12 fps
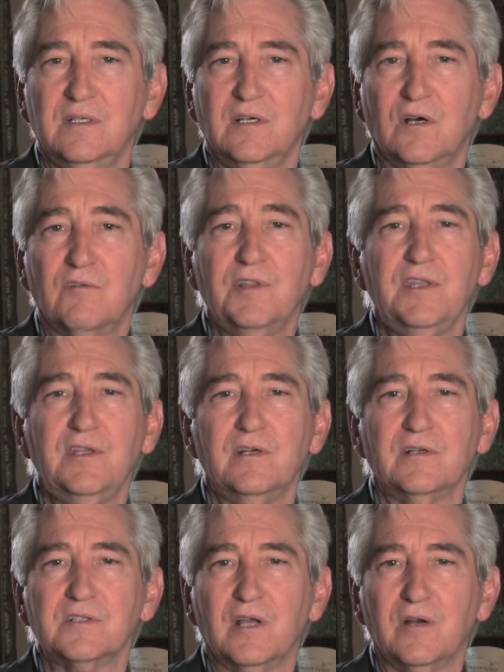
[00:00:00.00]
Over the
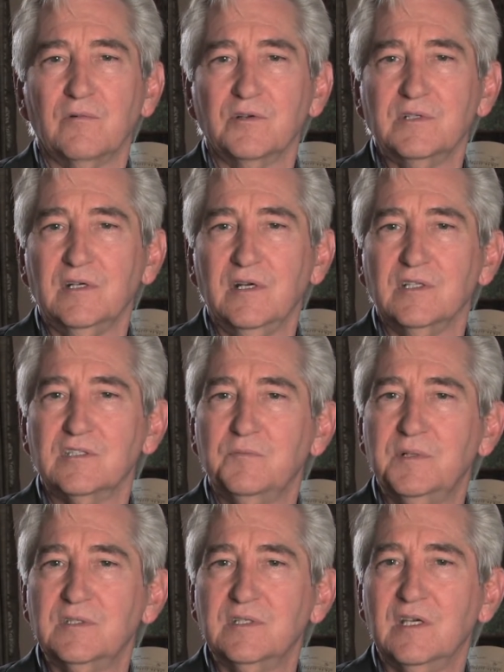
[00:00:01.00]
years, our Rotarians have
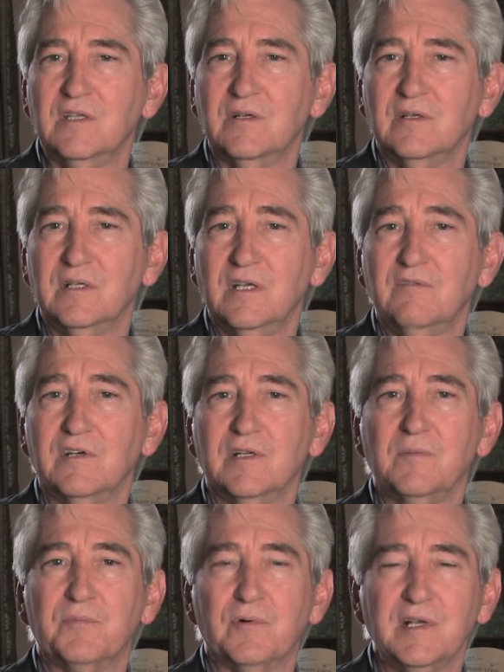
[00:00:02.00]
put together a very
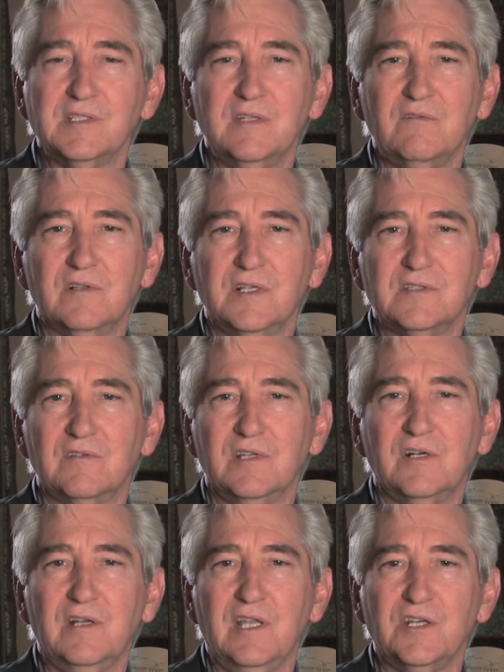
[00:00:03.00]
impressive list of
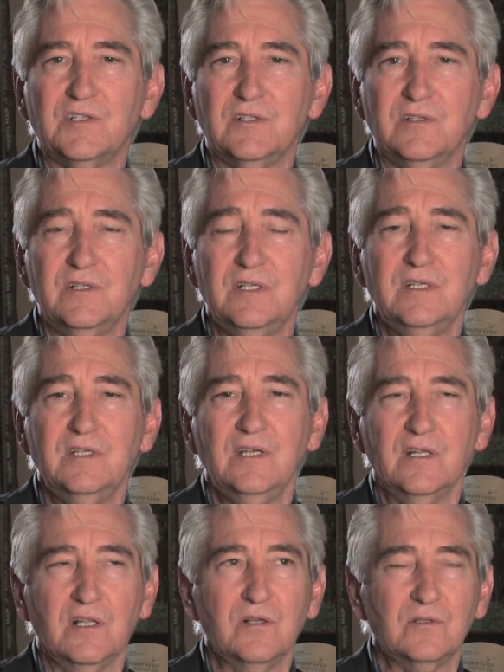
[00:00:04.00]
international
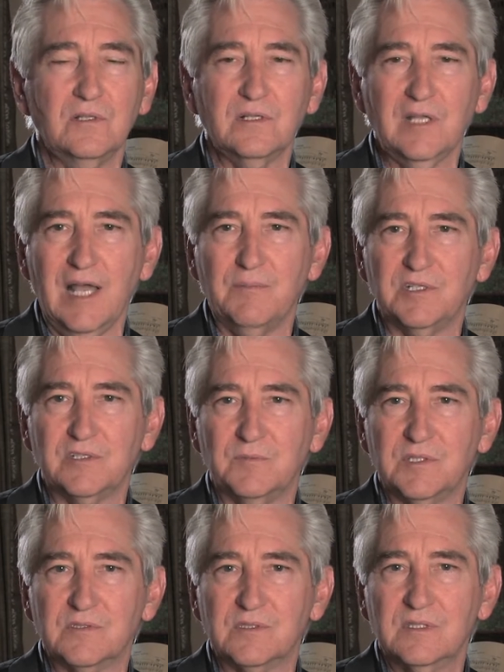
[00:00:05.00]
and local
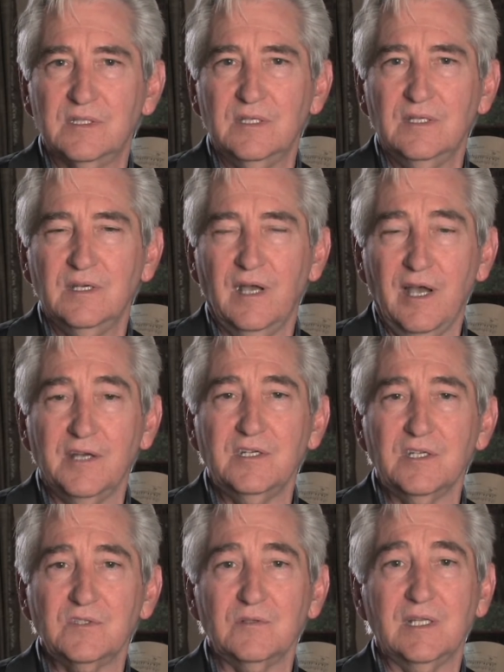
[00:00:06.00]
accomplishments. Our
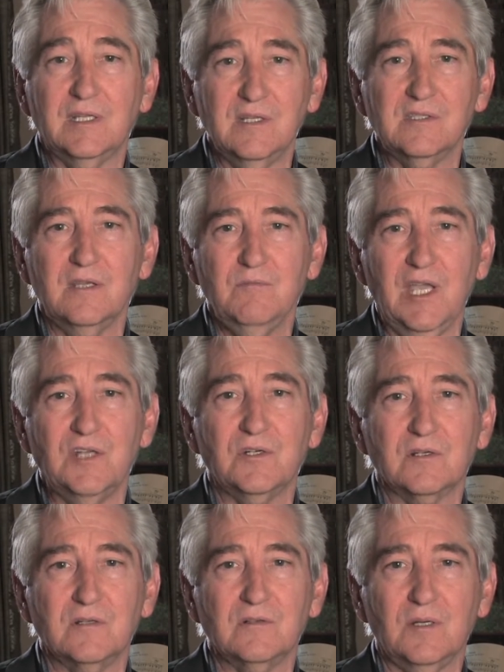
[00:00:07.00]
district is a
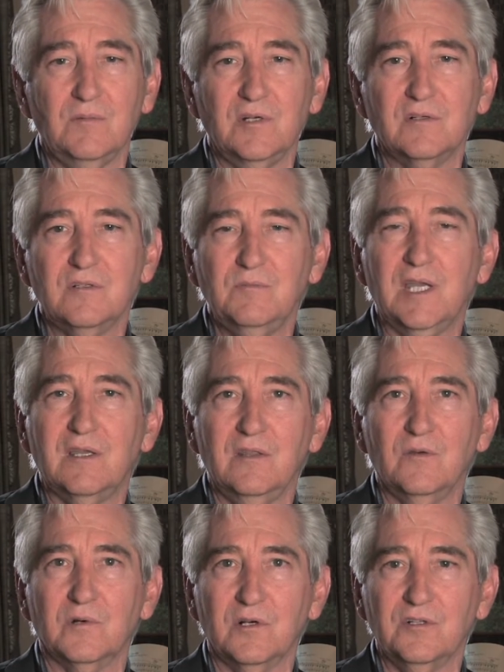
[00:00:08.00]
major contributor to making
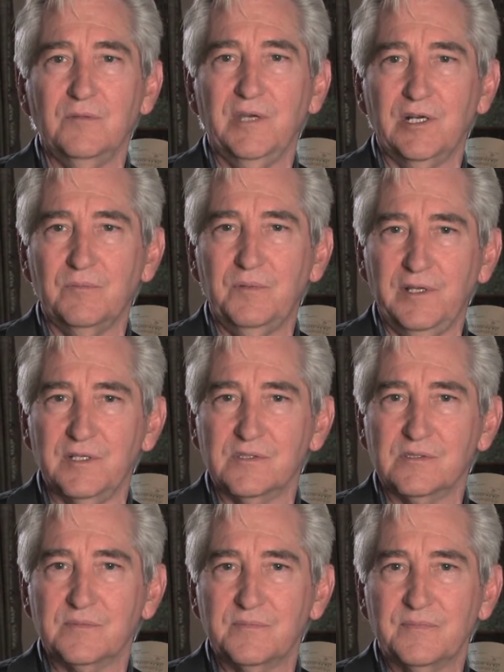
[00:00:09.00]
the world a better place.